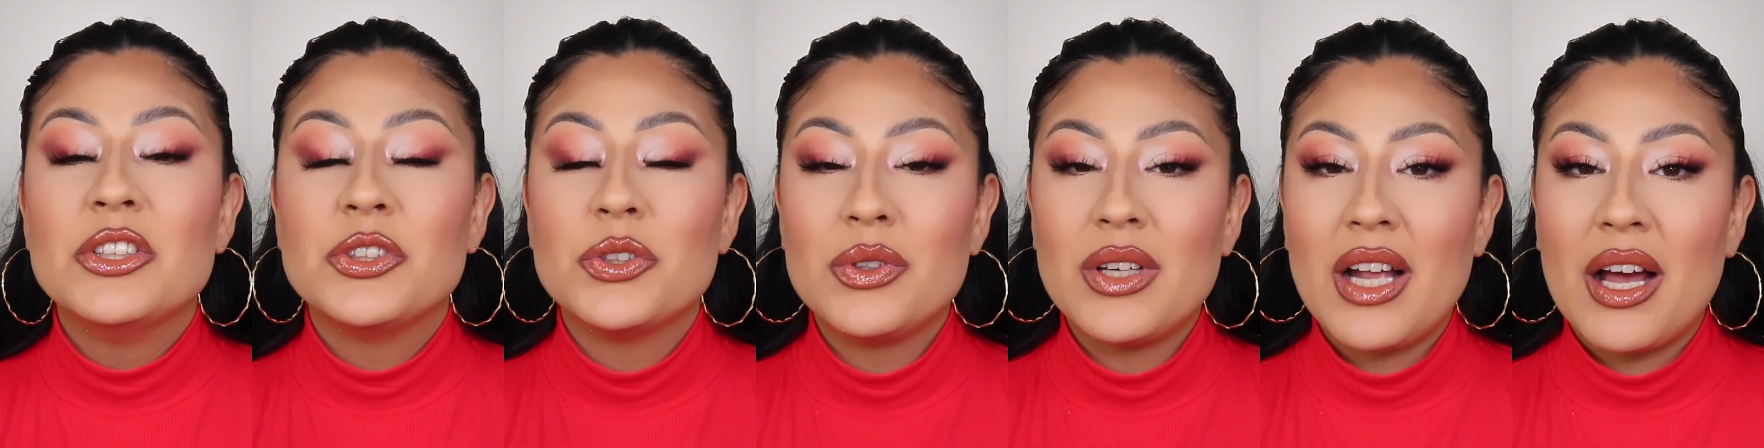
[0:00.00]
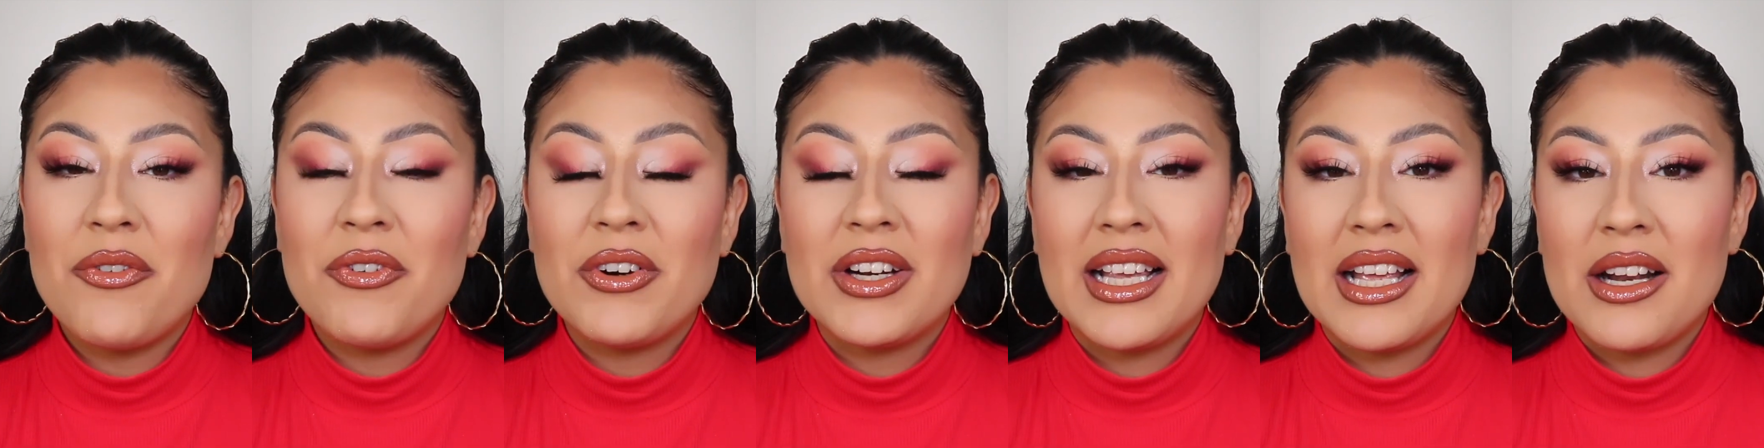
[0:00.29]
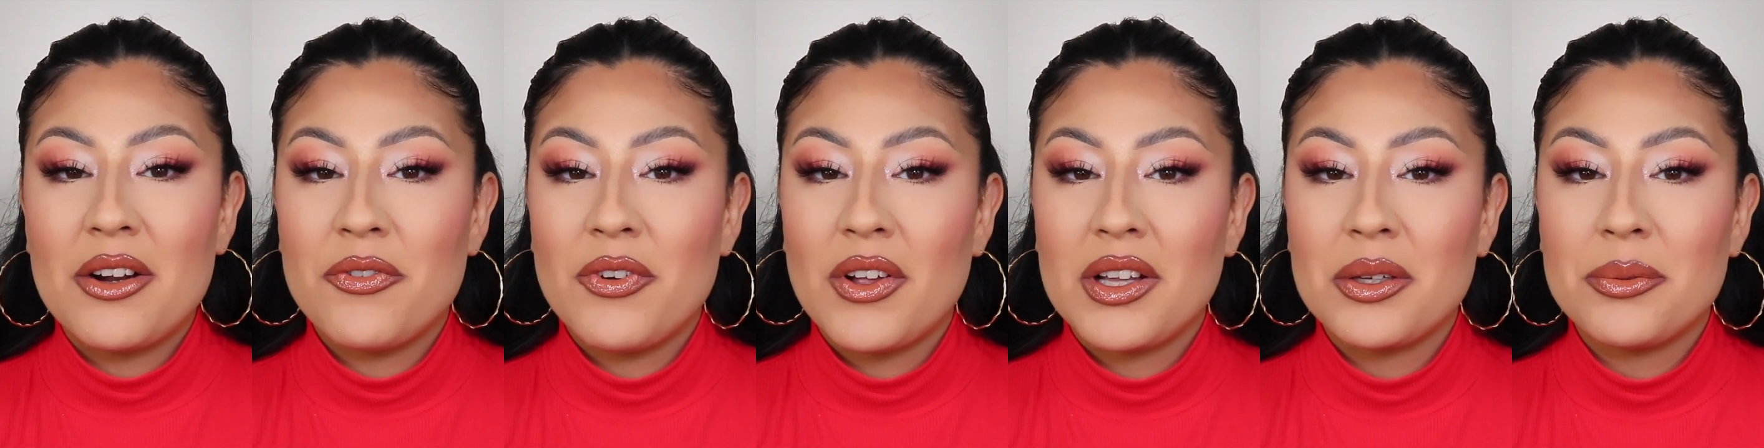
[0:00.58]
Do not forget
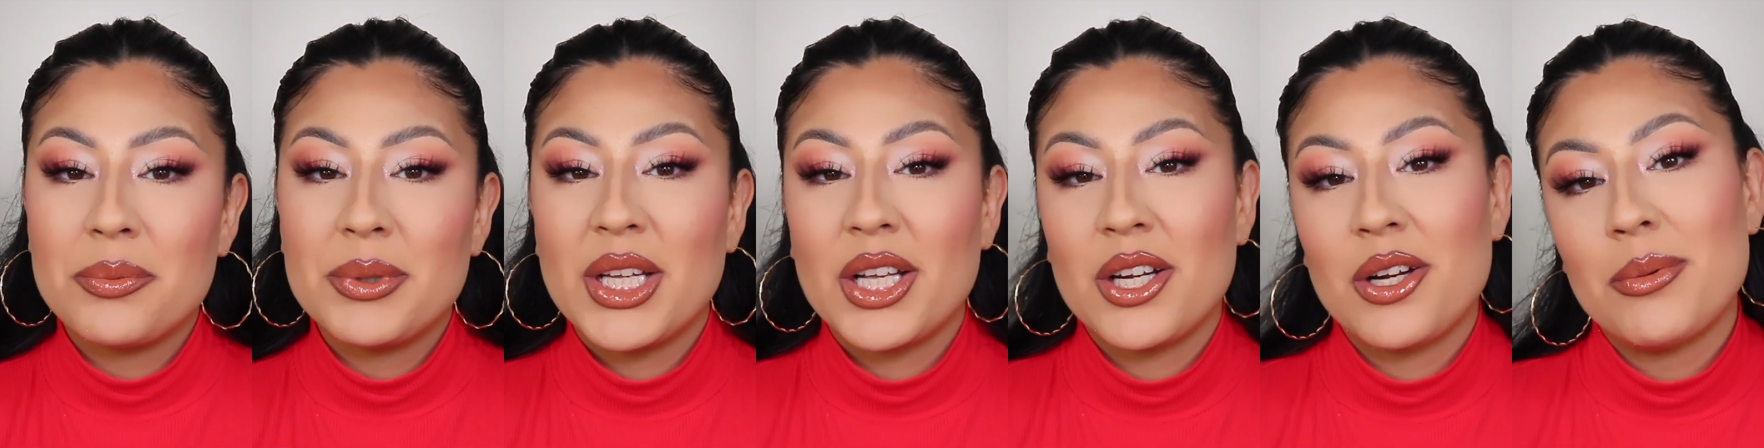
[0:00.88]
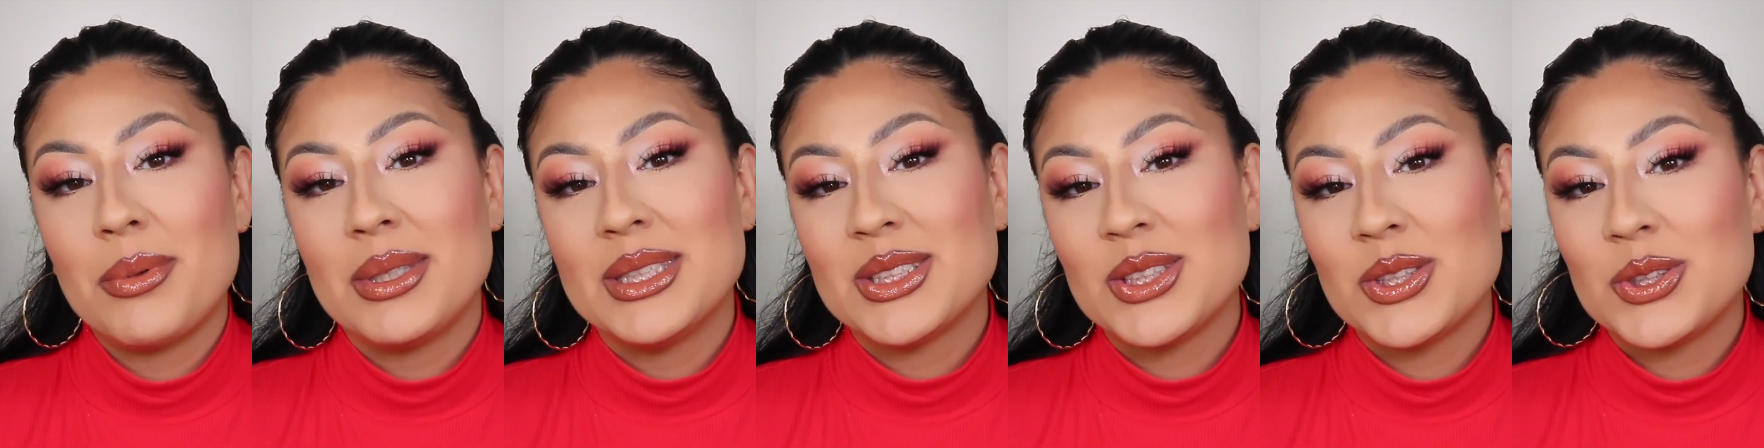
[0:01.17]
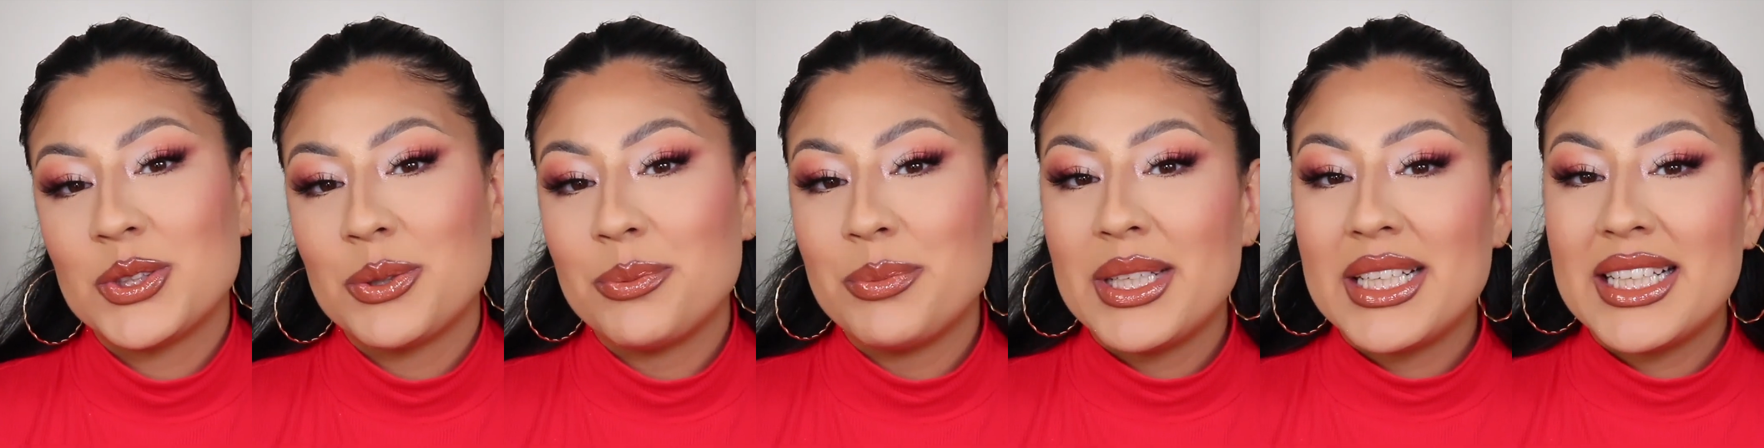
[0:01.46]
to follow me on all my
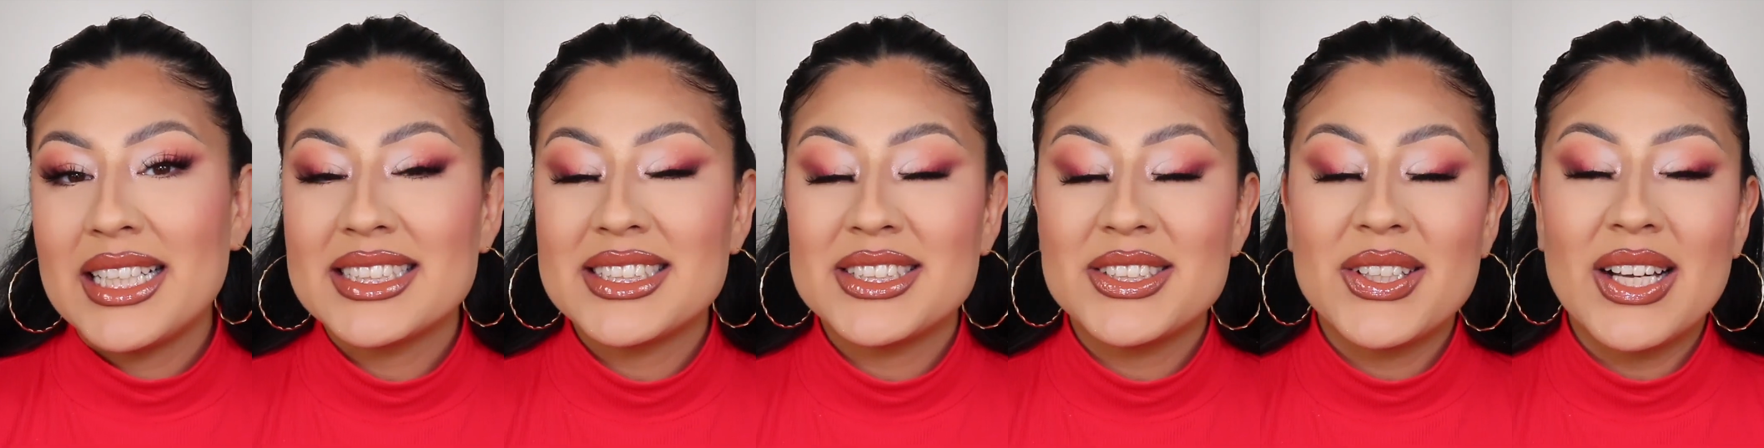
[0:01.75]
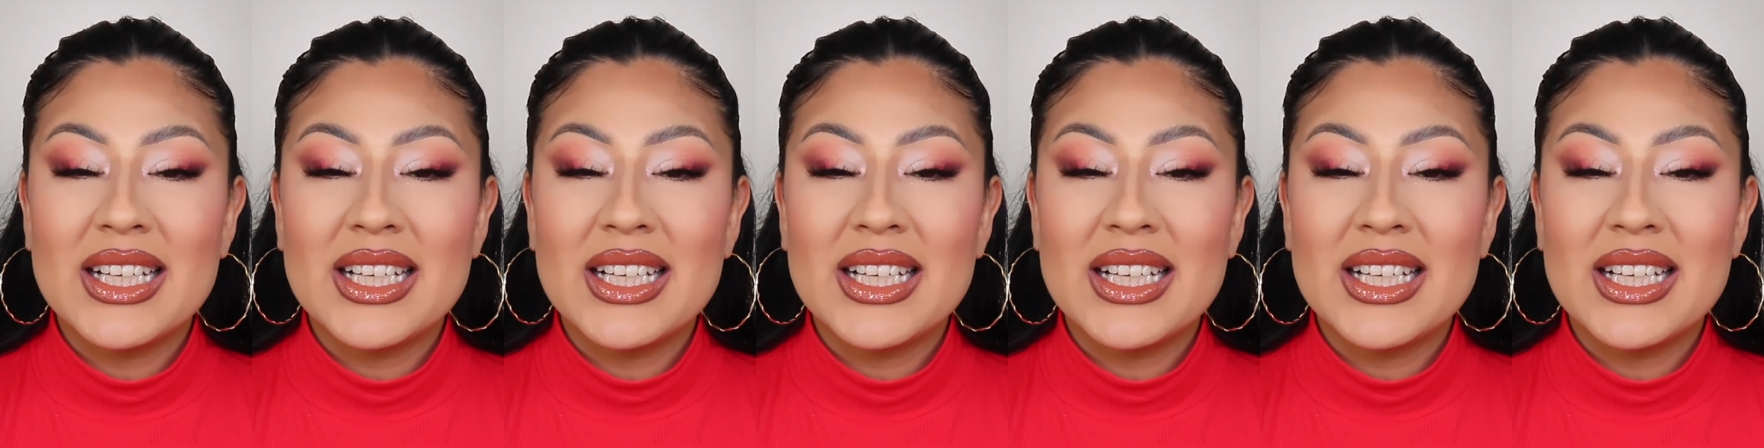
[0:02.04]
social medias.